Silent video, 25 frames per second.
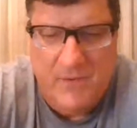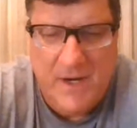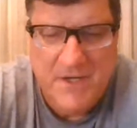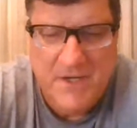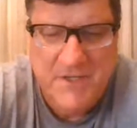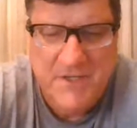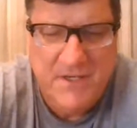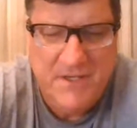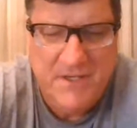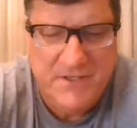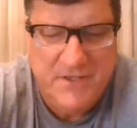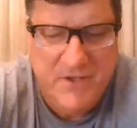The
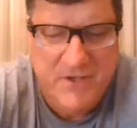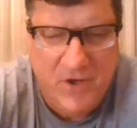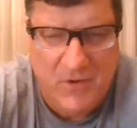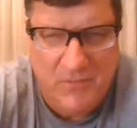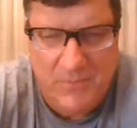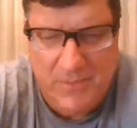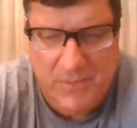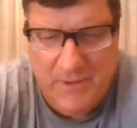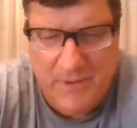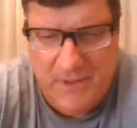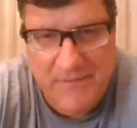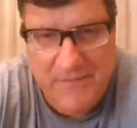Russians
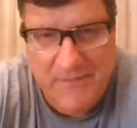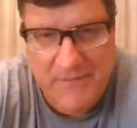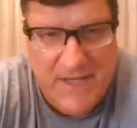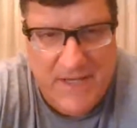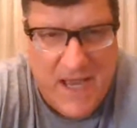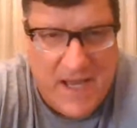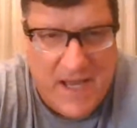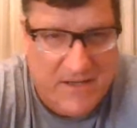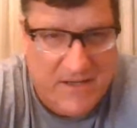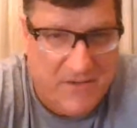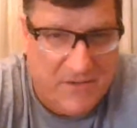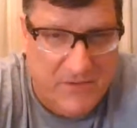don't believe
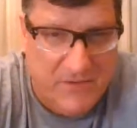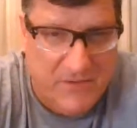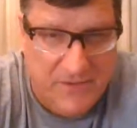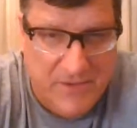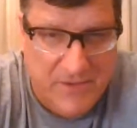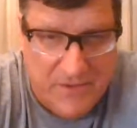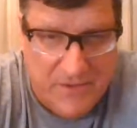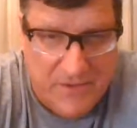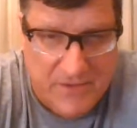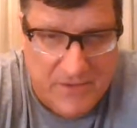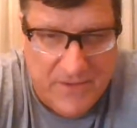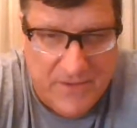in
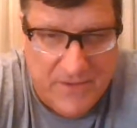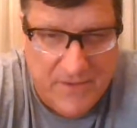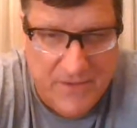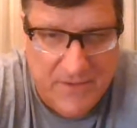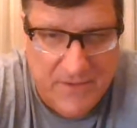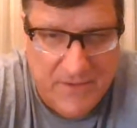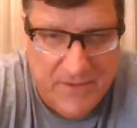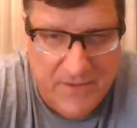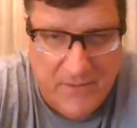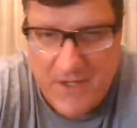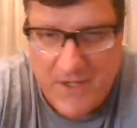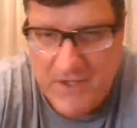tactical nukes.
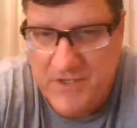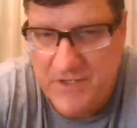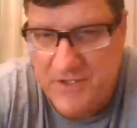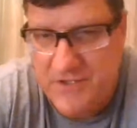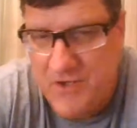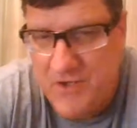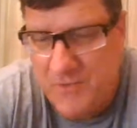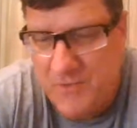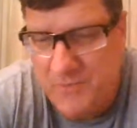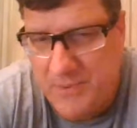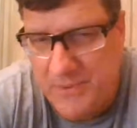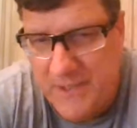The
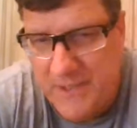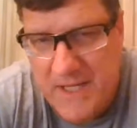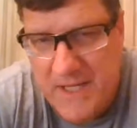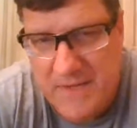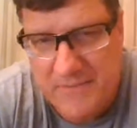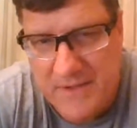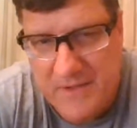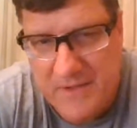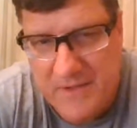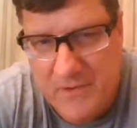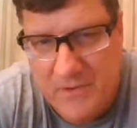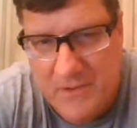Russians don't
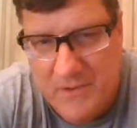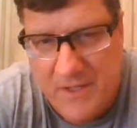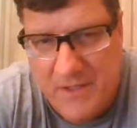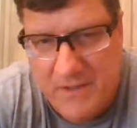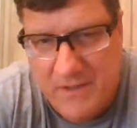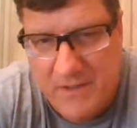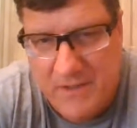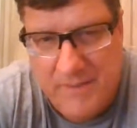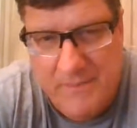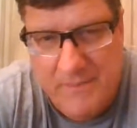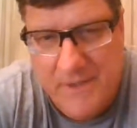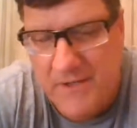believe in
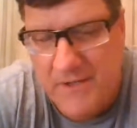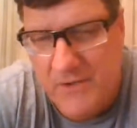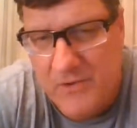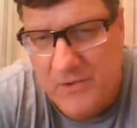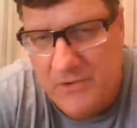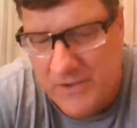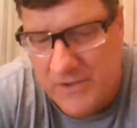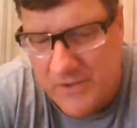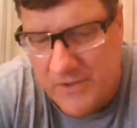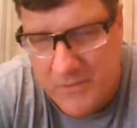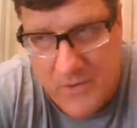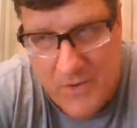limited
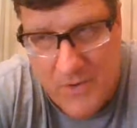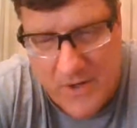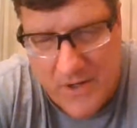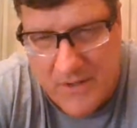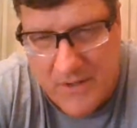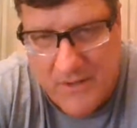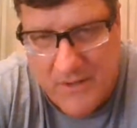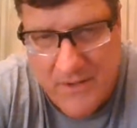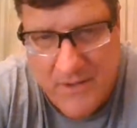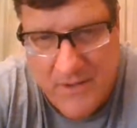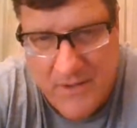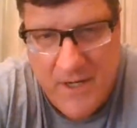nuclear
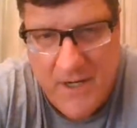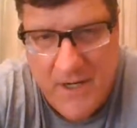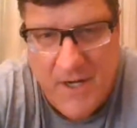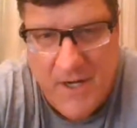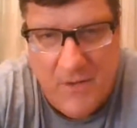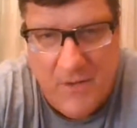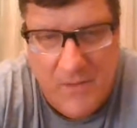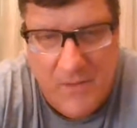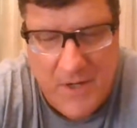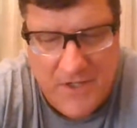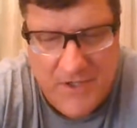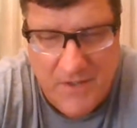war.
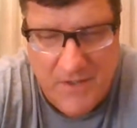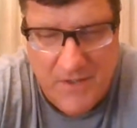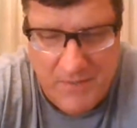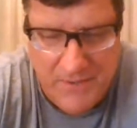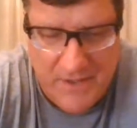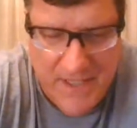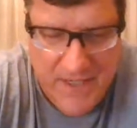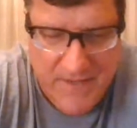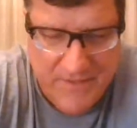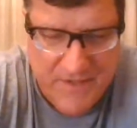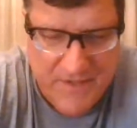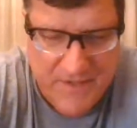Russia
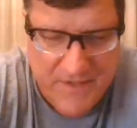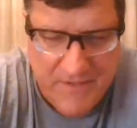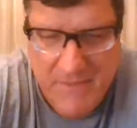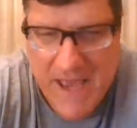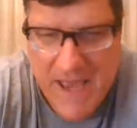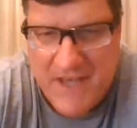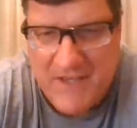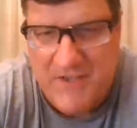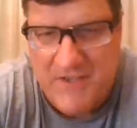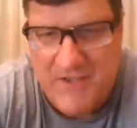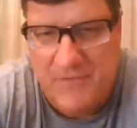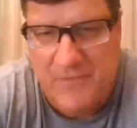believes
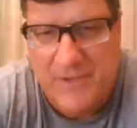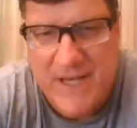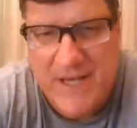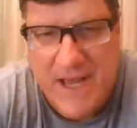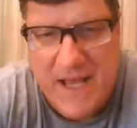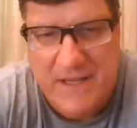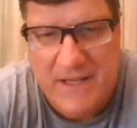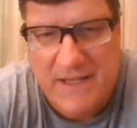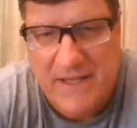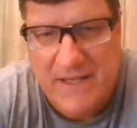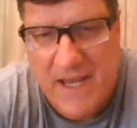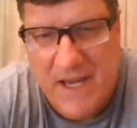in massive
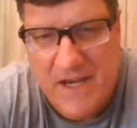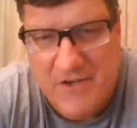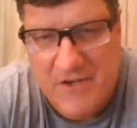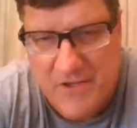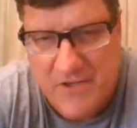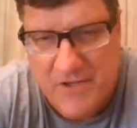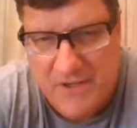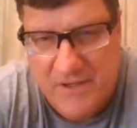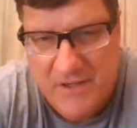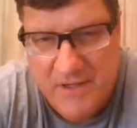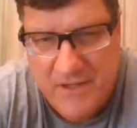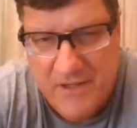
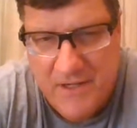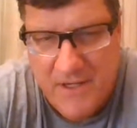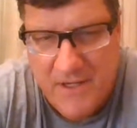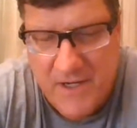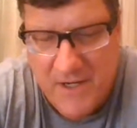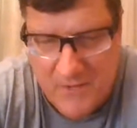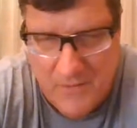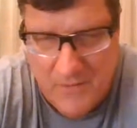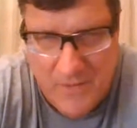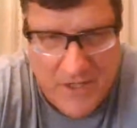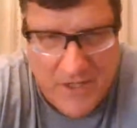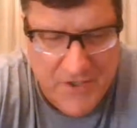retaliation.
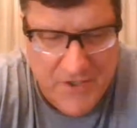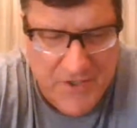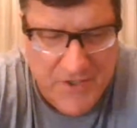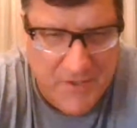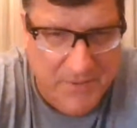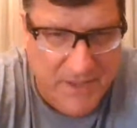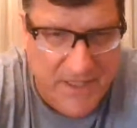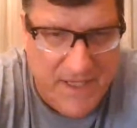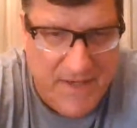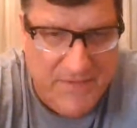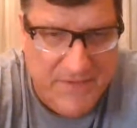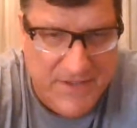
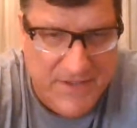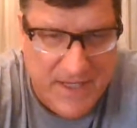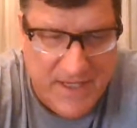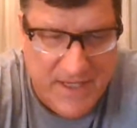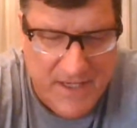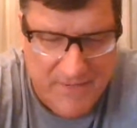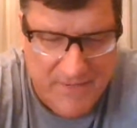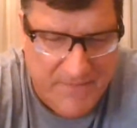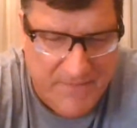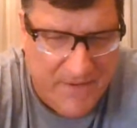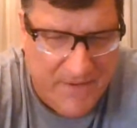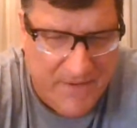Russia believes
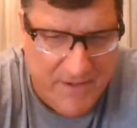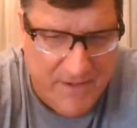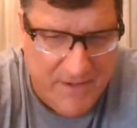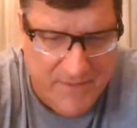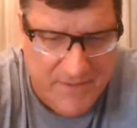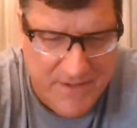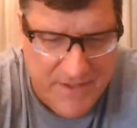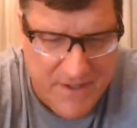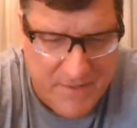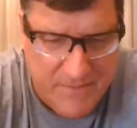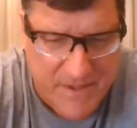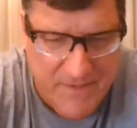that if
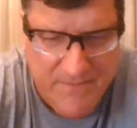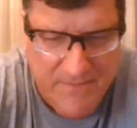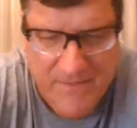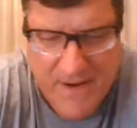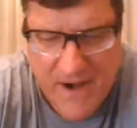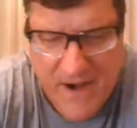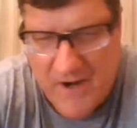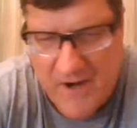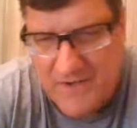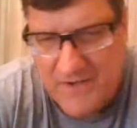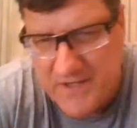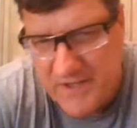somebody
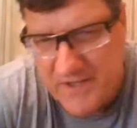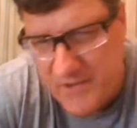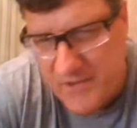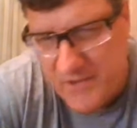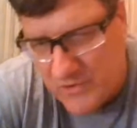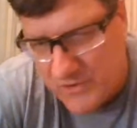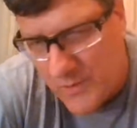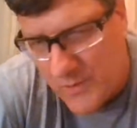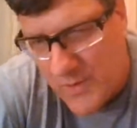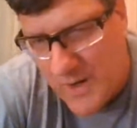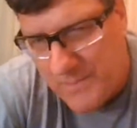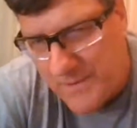fires a
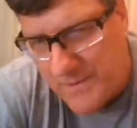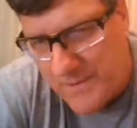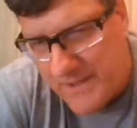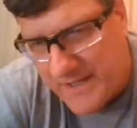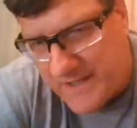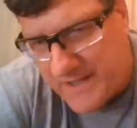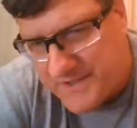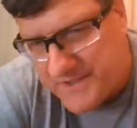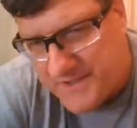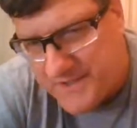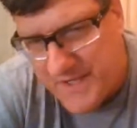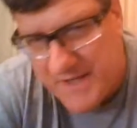nuclear
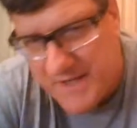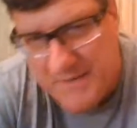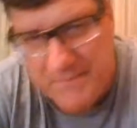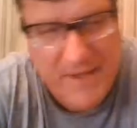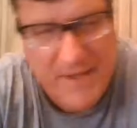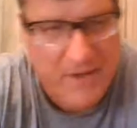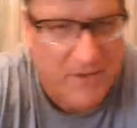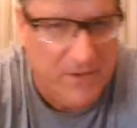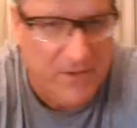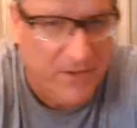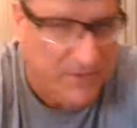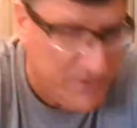weapon against
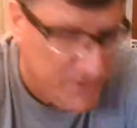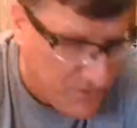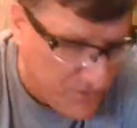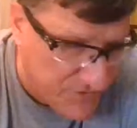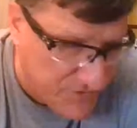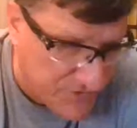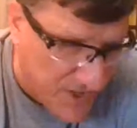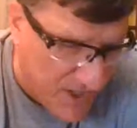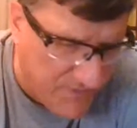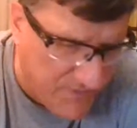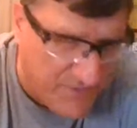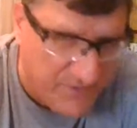them, they'll
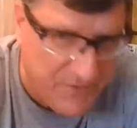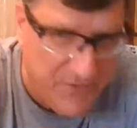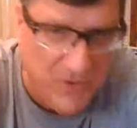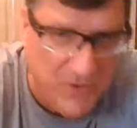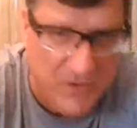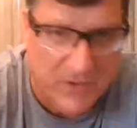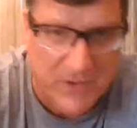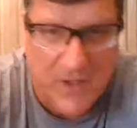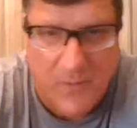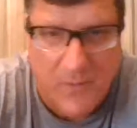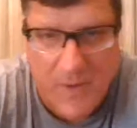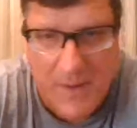use all their
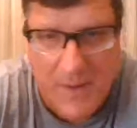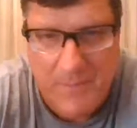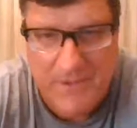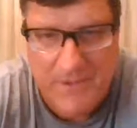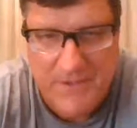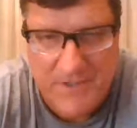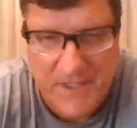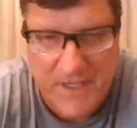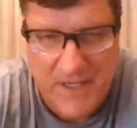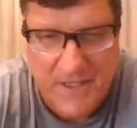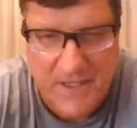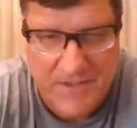nuclear
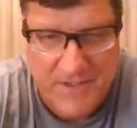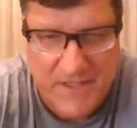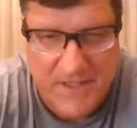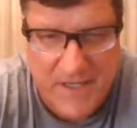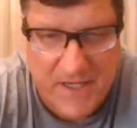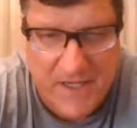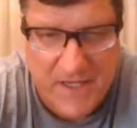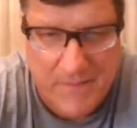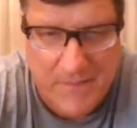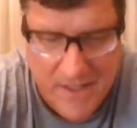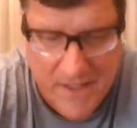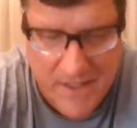weapons
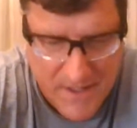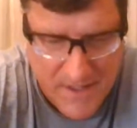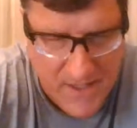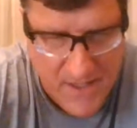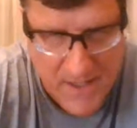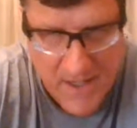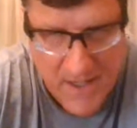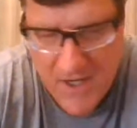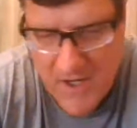against the enemy.